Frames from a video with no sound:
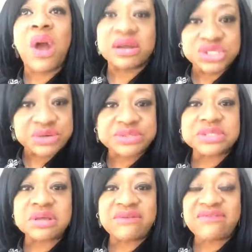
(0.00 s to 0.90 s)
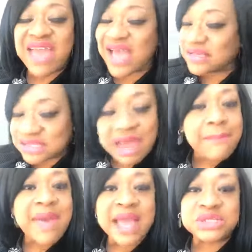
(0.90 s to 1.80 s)
Our church is on a fast.
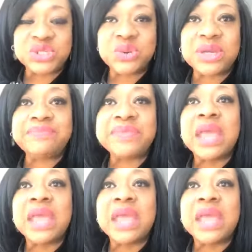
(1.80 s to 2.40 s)
I'm back to it.